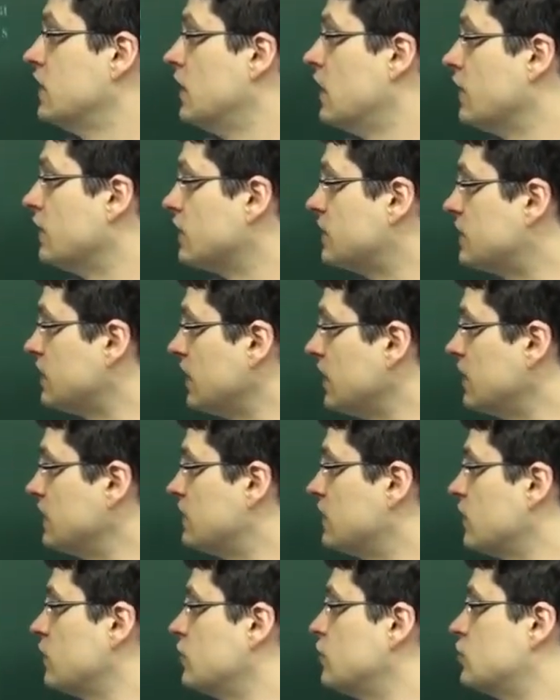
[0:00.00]
the
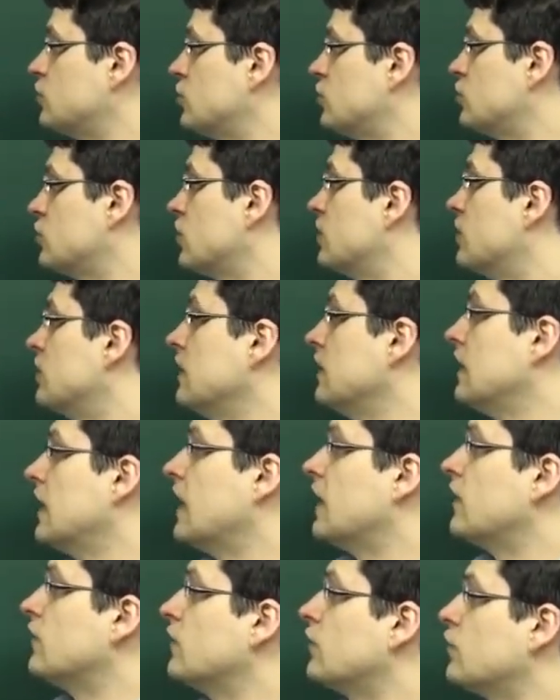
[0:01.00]
second's a logician,
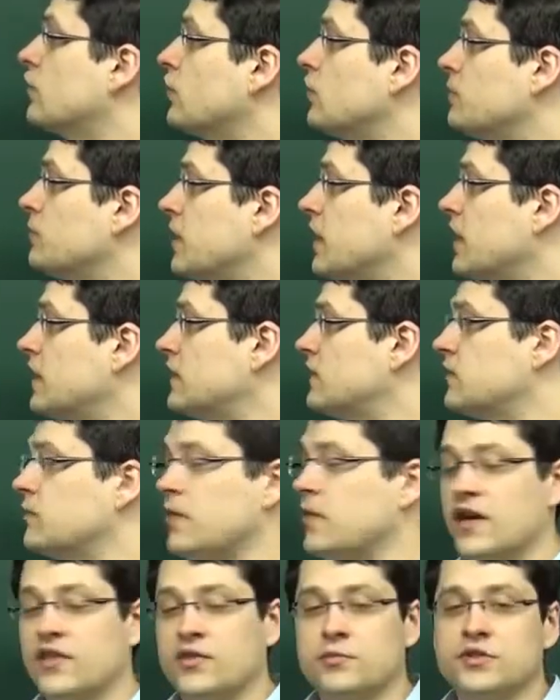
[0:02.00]
and the third man is a
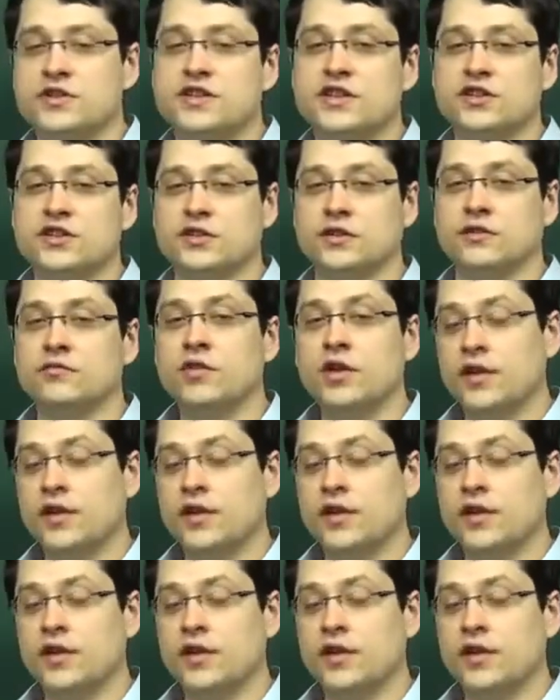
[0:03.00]
mathematician.